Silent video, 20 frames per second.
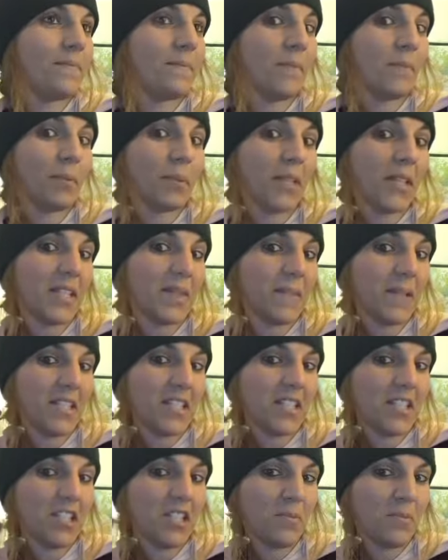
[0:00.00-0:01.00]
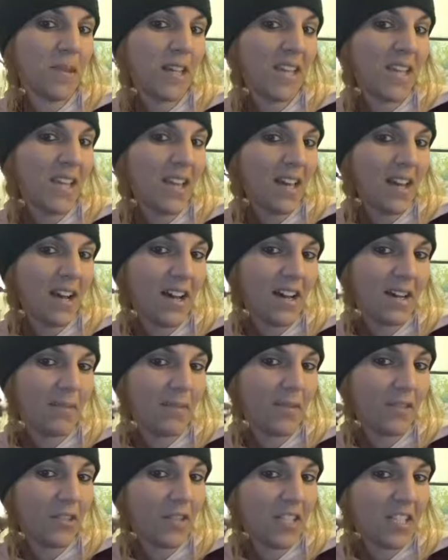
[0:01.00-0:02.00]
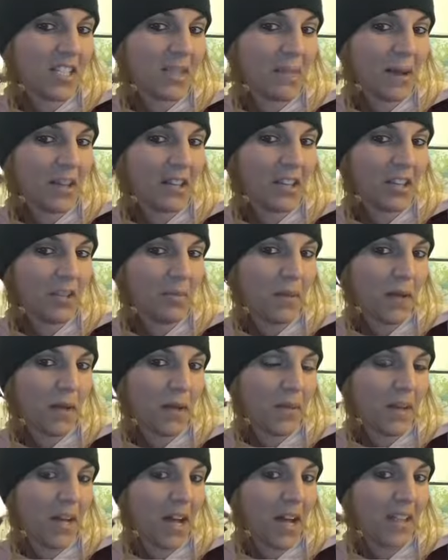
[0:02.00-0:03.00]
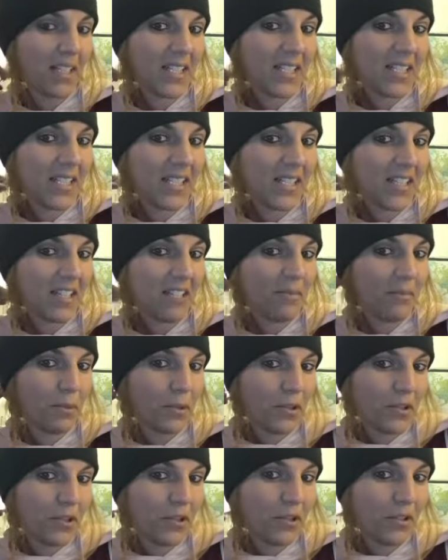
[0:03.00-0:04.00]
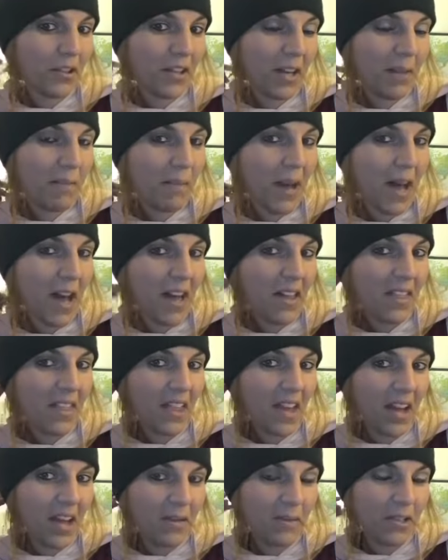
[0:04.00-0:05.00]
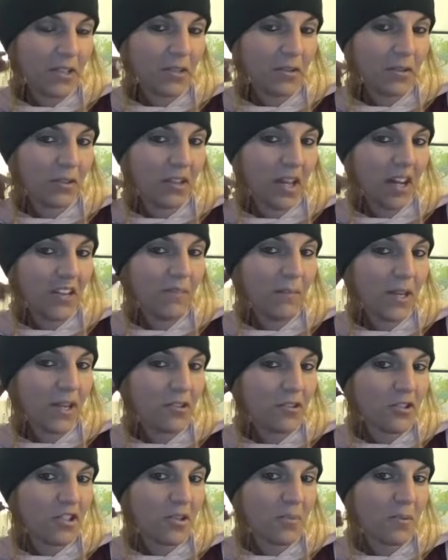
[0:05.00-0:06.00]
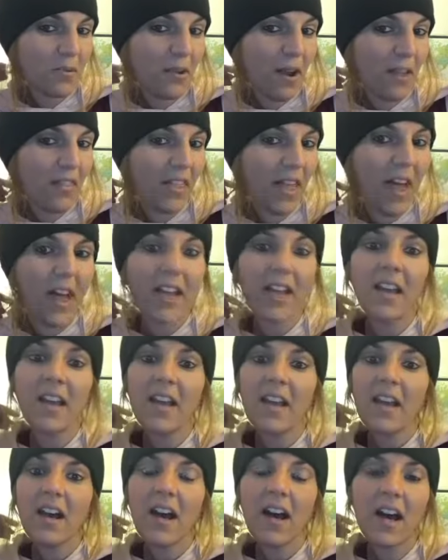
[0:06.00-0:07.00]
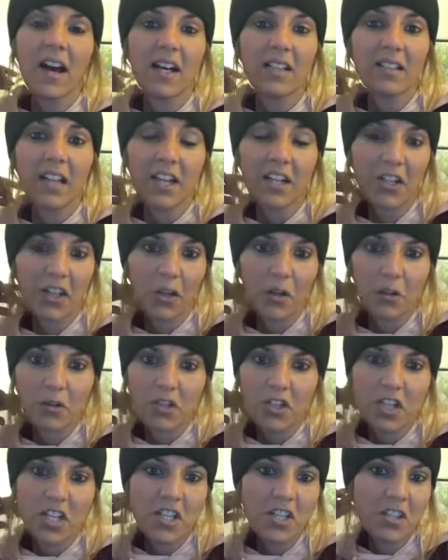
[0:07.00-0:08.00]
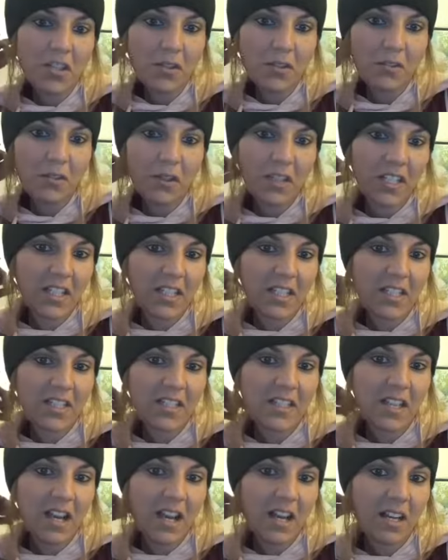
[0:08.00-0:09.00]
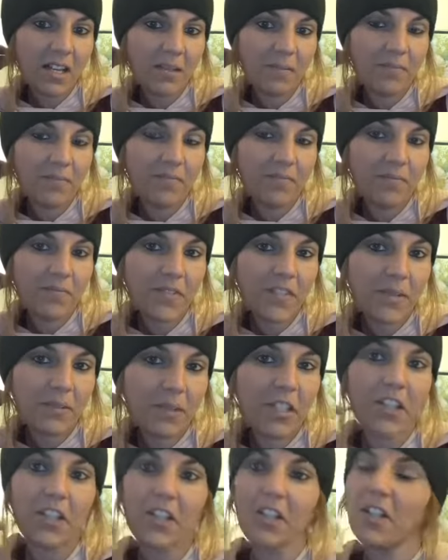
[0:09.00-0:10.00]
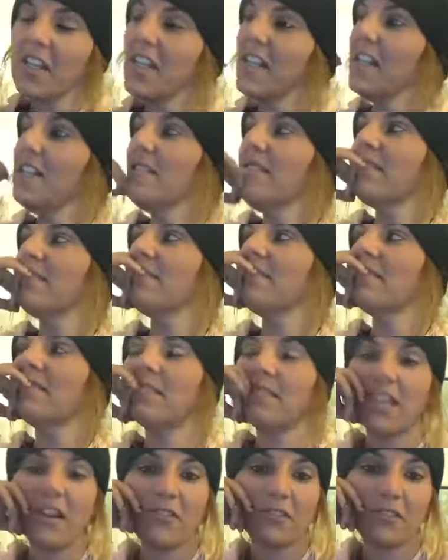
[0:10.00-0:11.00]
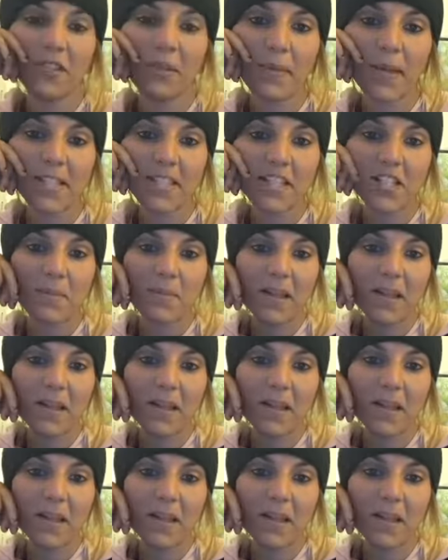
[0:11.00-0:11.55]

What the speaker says: please message me. If you suspect that you might be a highly sensitive person or an empath, I do a lot of mentorship around that, a lot of coaching. So if you need some clarity, definitely message